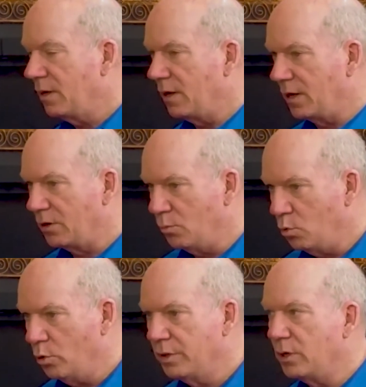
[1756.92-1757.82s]
And the
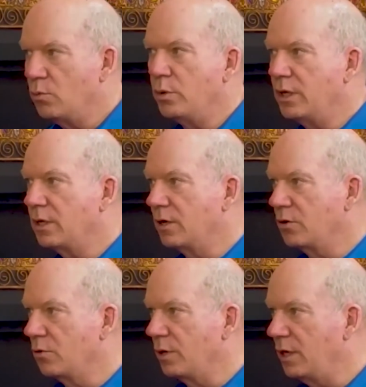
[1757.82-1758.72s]
more that we can
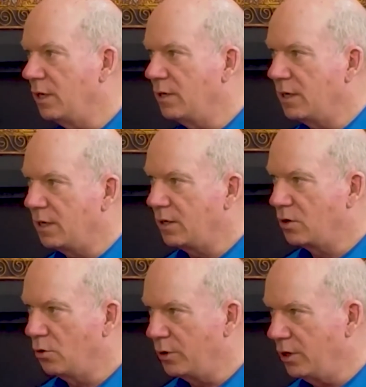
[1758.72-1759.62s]
create a
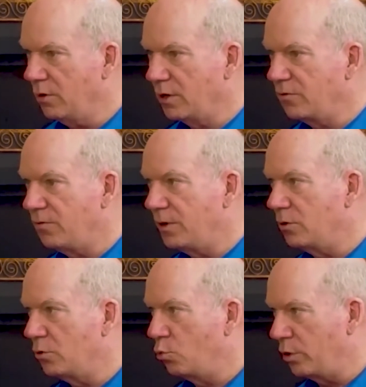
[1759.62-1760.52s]
coherent
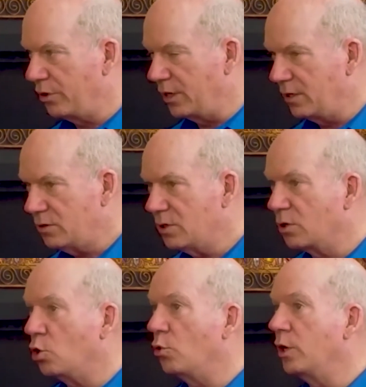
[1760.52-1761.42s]
field within us, a
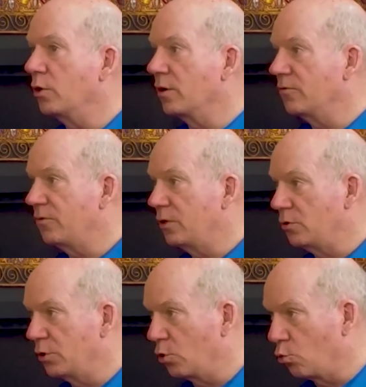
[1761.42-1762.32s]
coherent
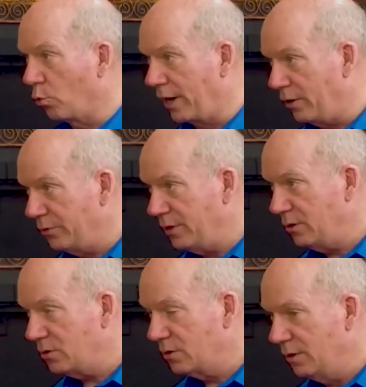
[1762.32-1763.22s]
field around
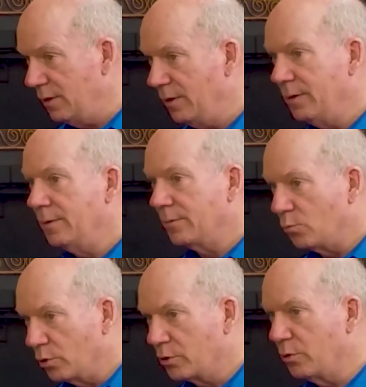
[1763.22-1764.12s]
us,
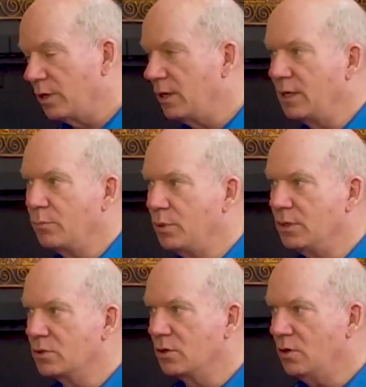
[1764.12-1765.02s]
we're creating
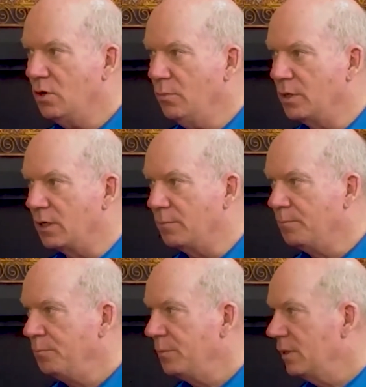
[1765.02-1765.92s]
peace and harmony.
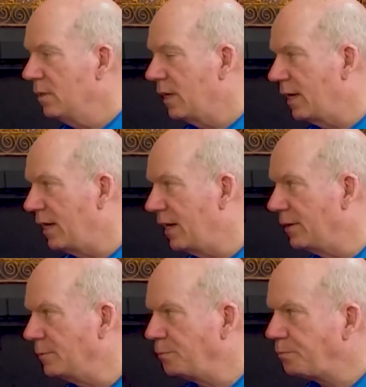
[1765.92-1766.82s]

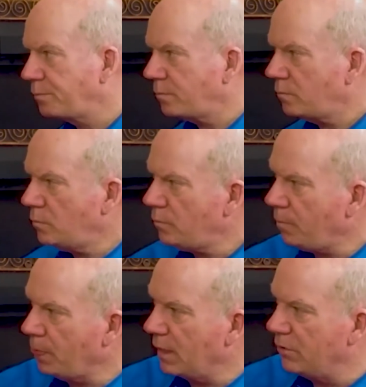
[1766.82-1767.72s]
And
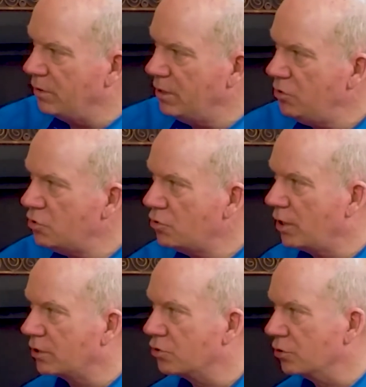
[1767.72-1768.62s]
these
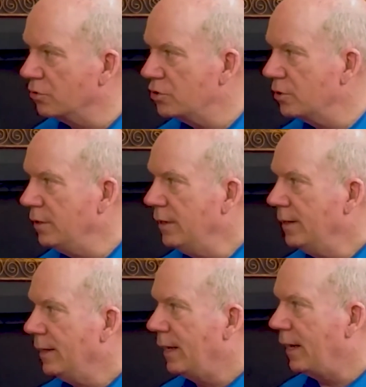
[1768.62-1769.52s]
structures
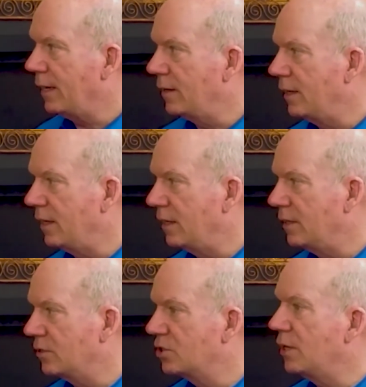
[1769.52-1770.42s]
at
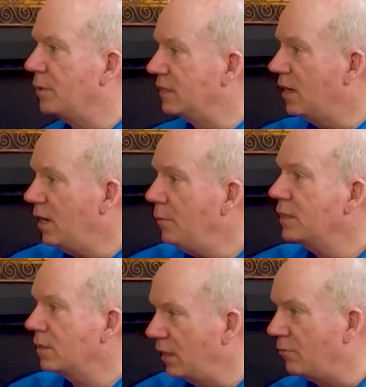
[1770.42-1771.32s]
a
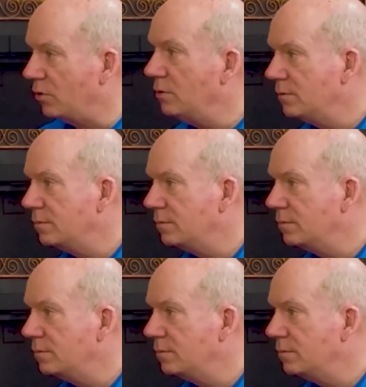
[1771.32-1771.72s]
subatomic level